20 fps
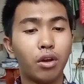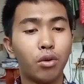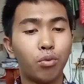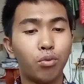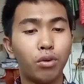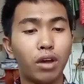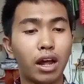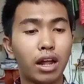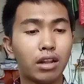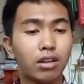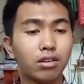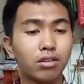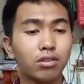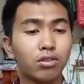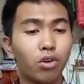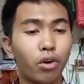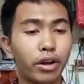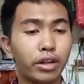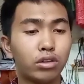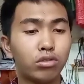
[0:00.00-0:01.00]
we are
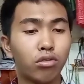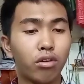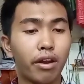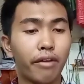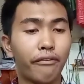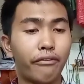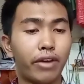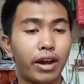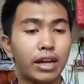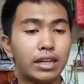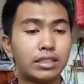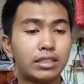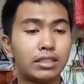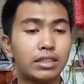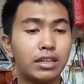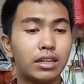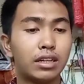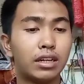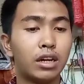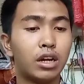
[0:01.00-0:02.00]
going to revise
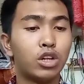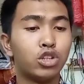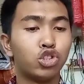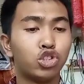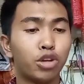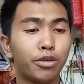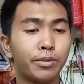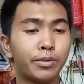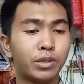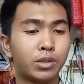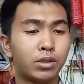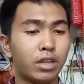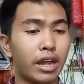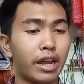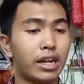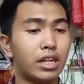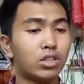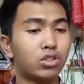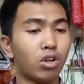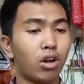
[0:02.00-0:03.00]
the
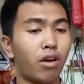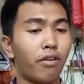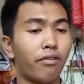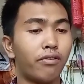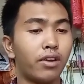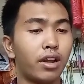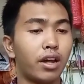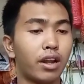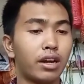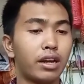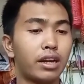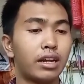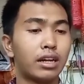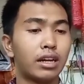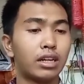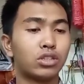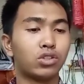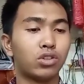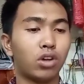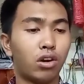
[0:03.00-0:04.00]
substance of learning
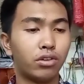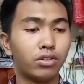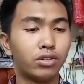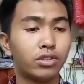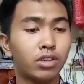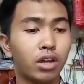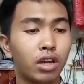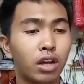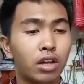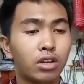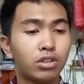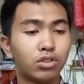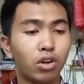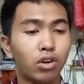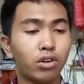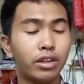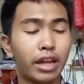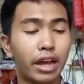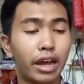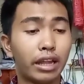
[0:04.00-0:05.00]
resource,
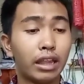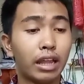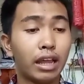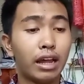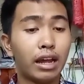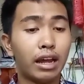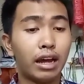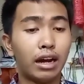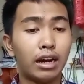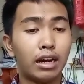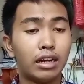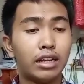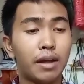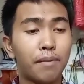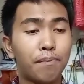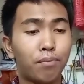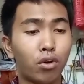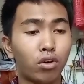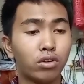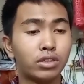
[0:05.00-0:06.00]
so that the
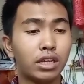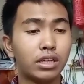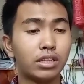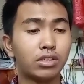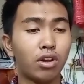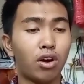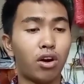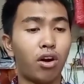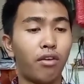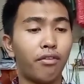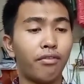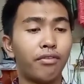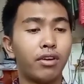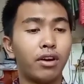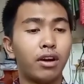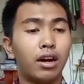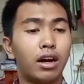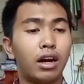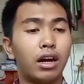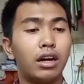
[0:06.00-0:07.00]
process of
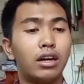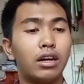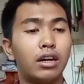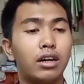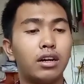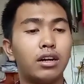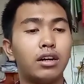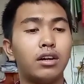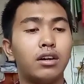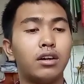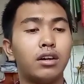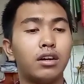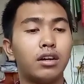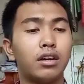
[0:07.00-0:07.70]
uh,